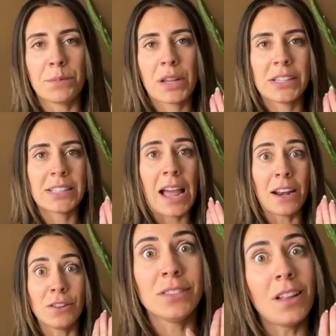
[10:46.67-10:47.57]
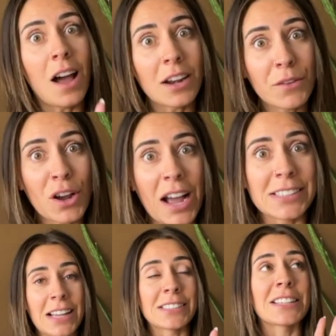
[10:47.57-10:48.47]
because I had a lot of you guys
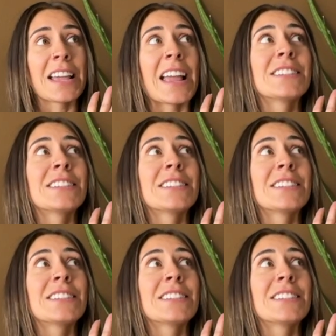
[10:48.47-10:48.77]
asking a